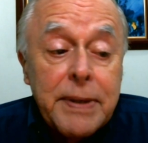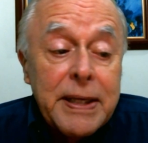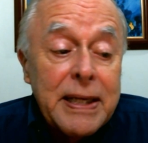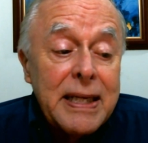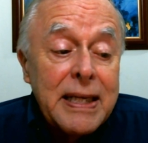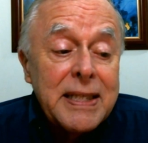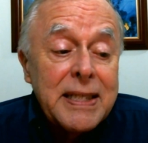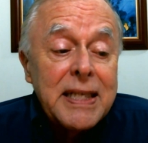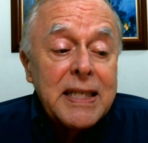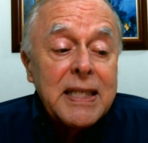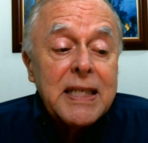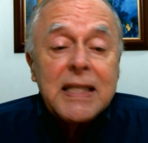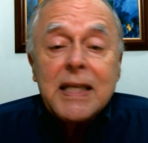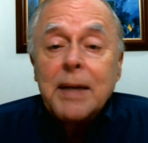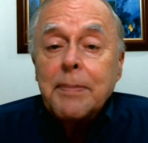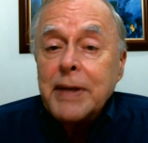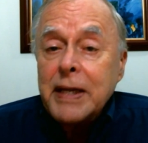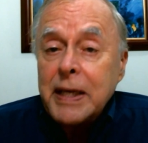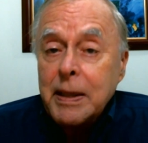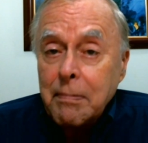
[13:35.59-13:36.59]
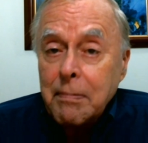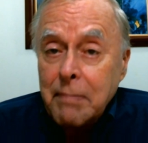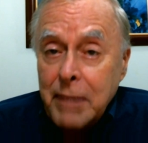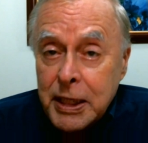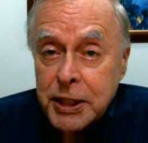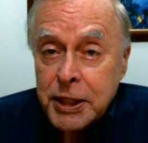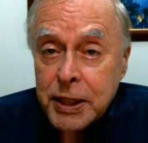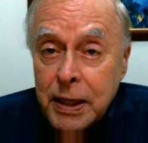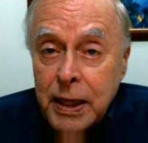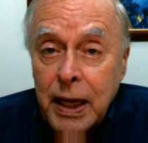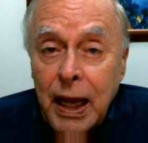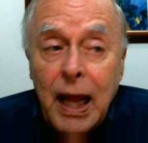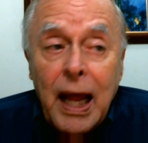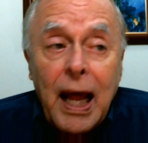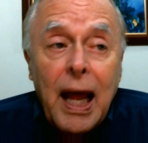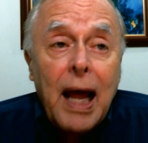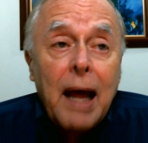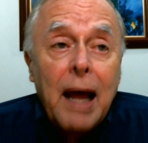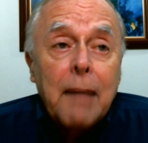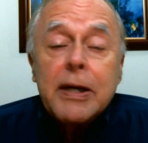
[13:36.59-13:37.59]
But just something to mention,
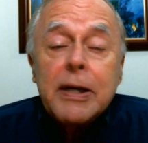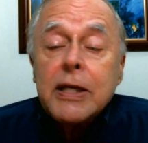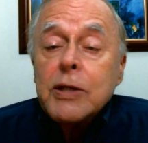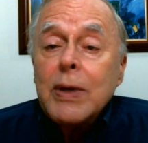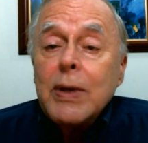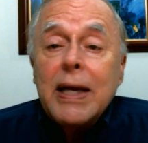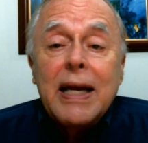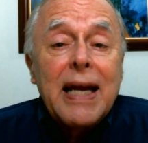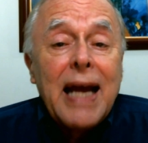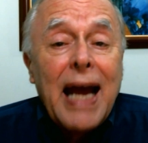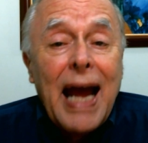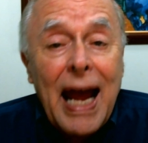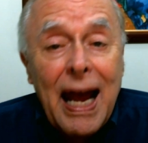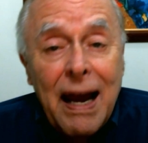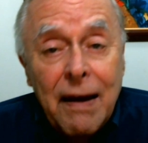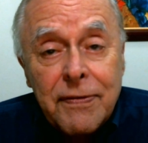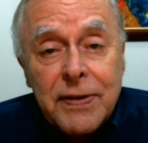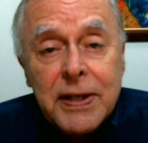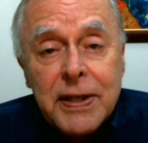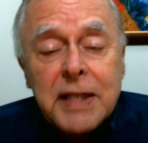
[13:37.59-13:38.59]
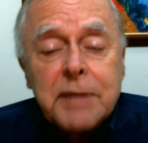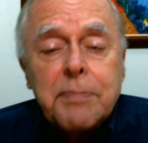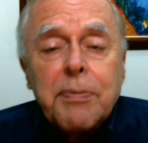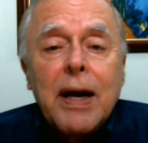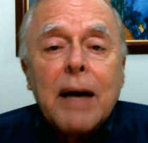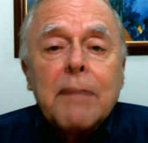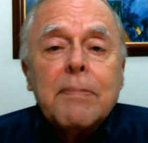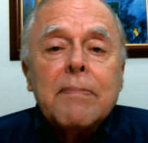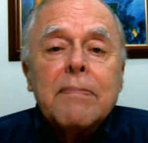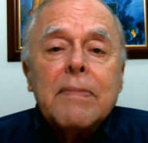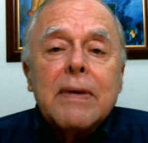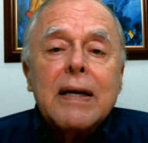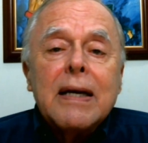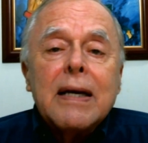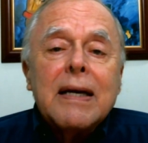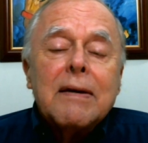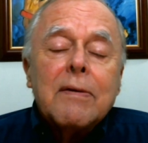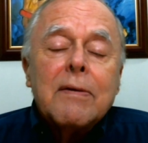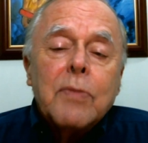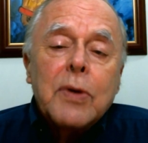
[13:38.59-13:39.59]
because we have this problem
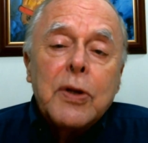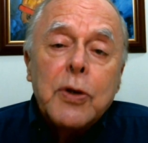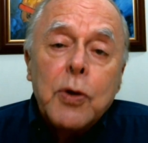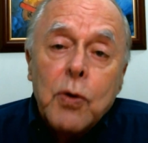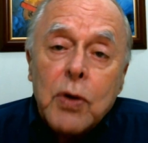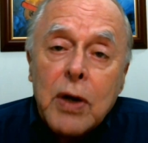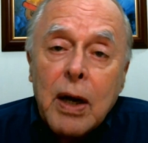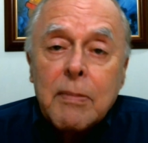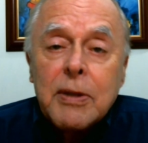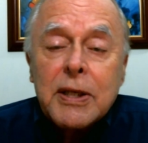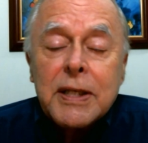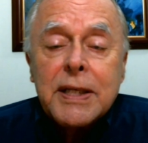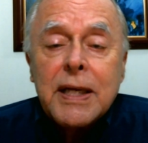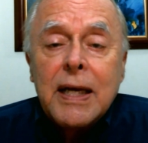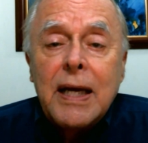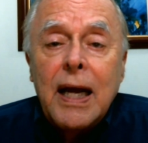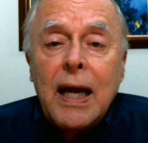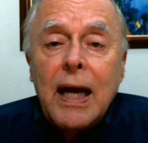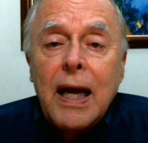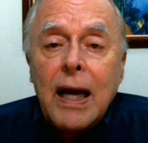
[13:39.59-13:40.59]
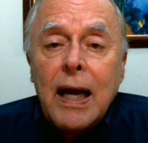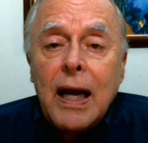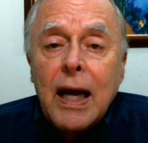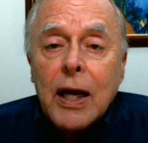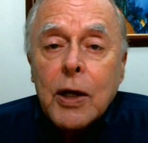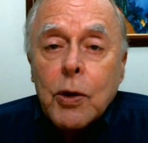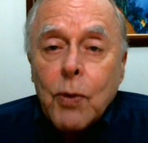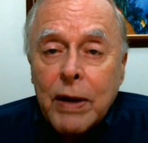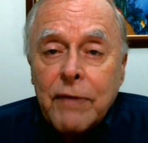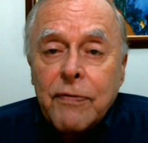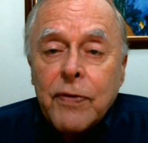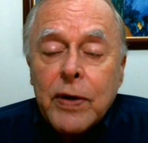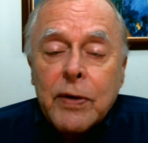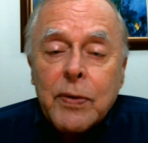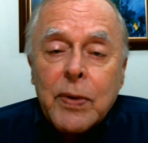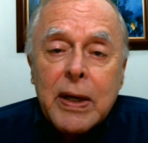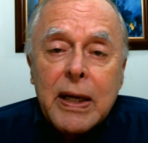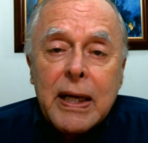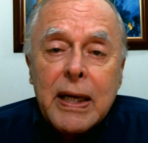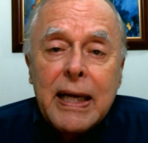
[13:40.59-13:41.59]
with newcomers quite
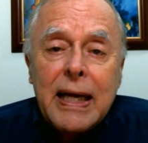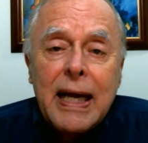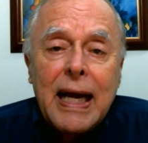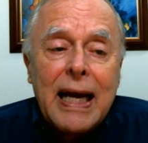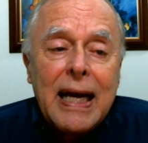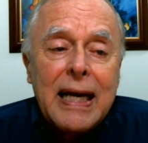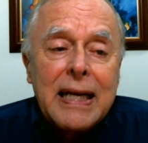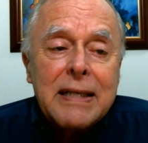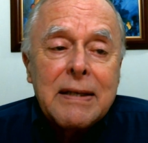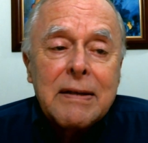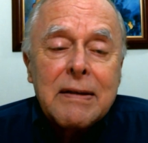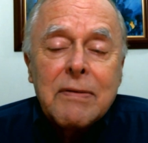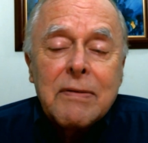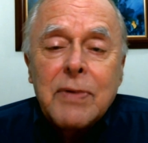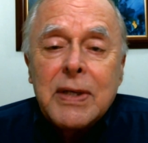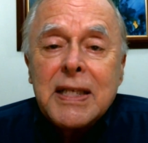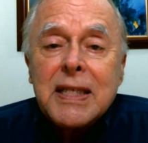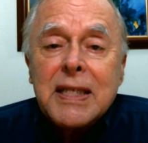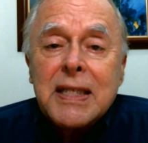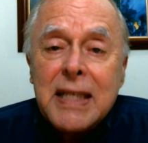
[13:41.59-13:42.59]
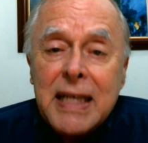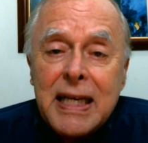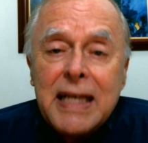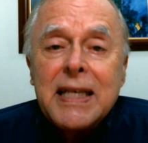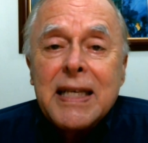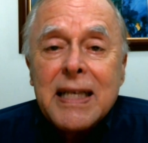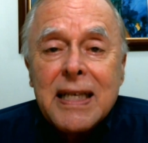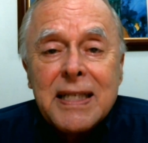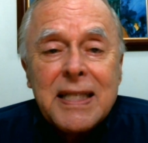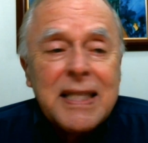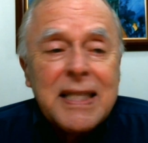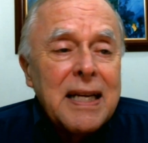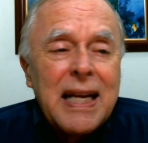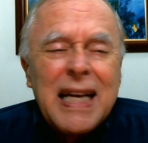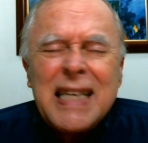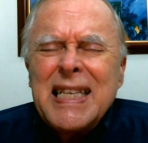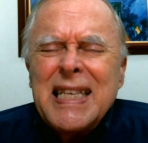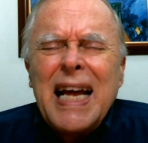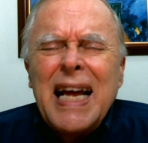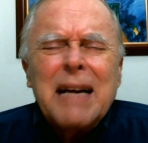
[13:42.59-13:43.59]
frequently, and we just need to,
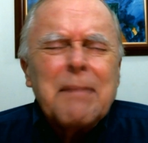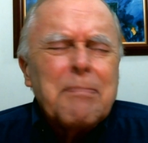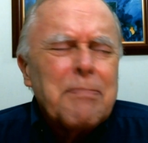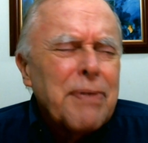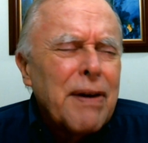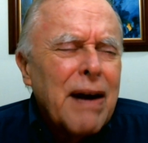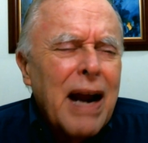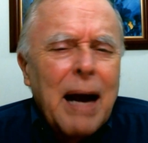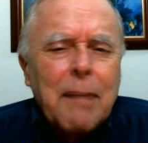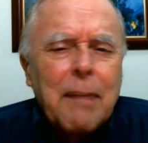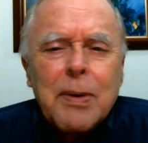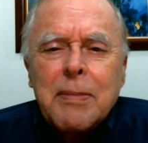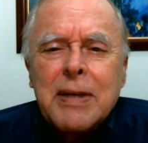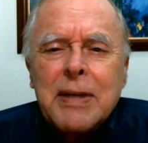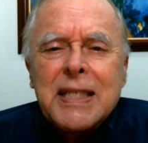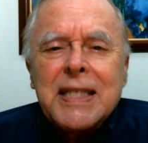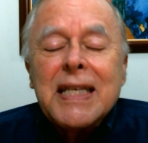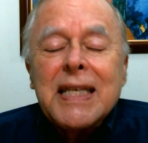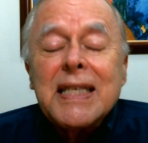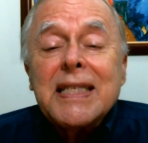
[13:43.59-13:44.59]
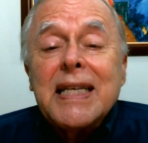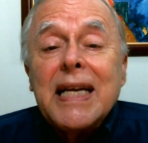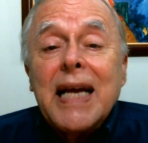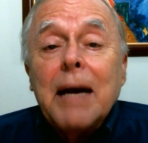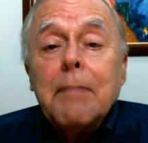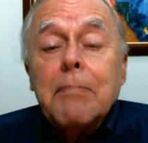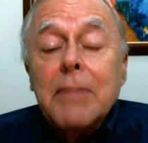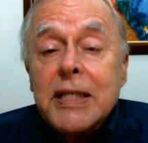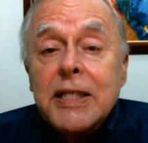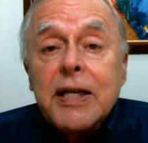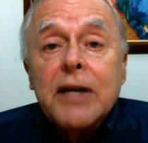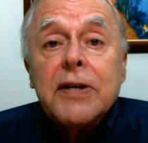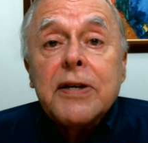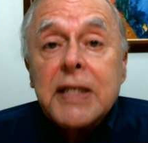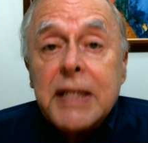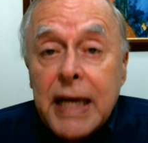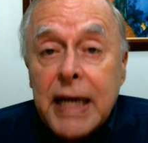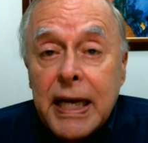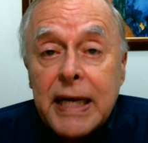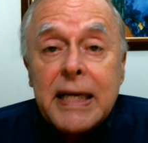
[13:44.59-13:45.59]
it's not a problem, it's just a
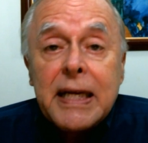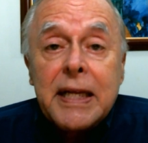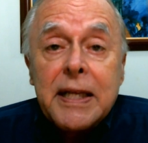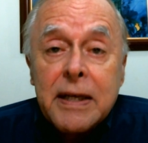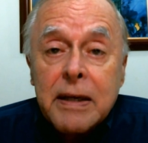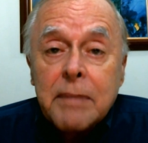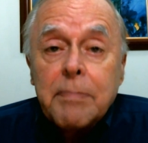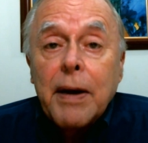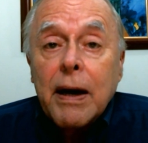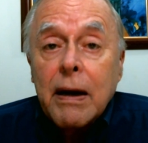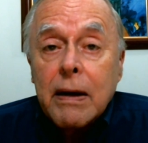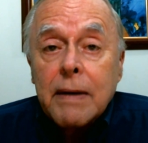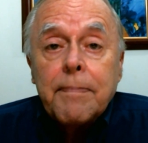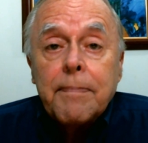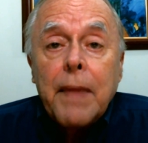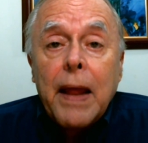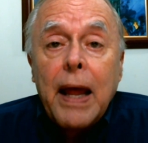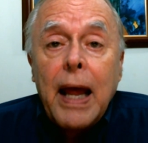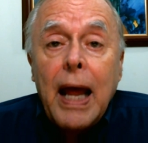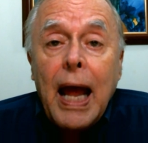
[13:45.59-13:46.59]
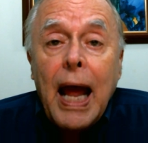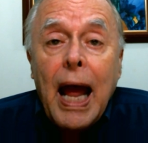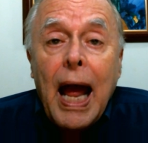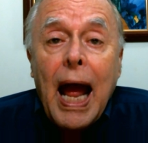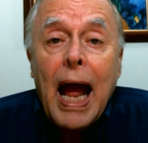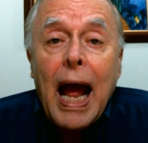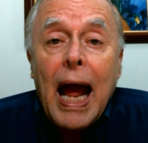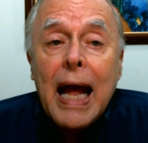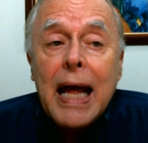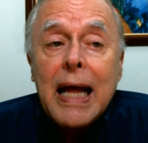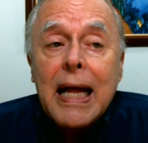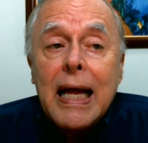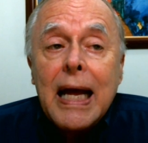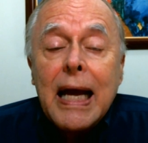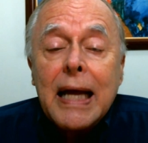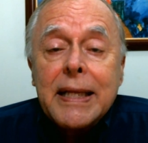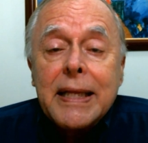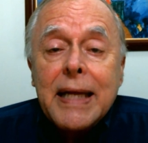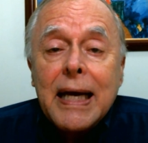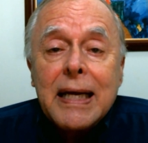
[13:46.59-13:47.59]
misunderstanding on their part
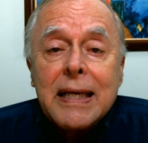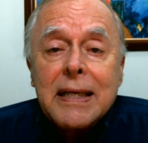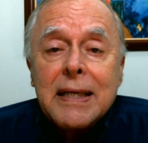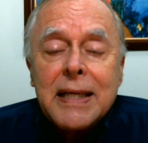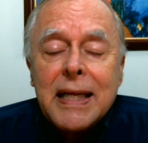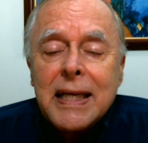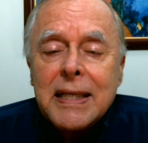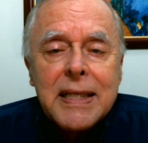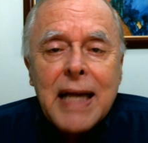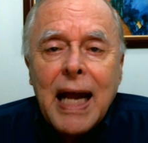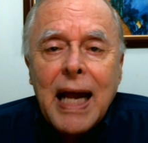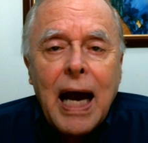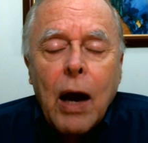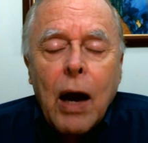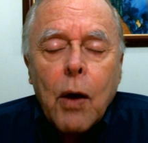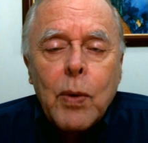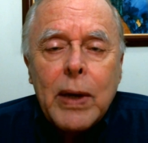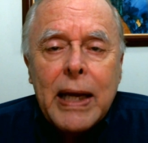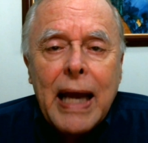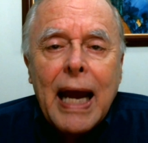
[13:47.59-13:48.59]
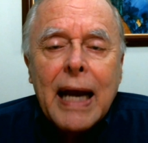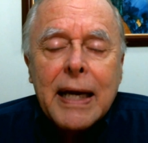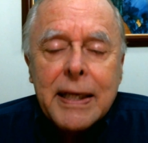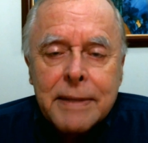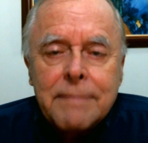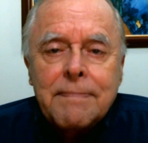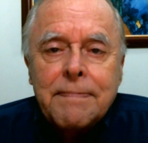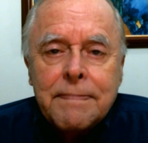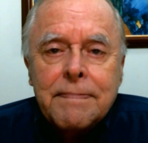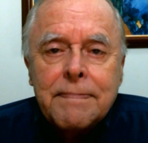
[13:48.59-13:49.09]
that that's not how we act.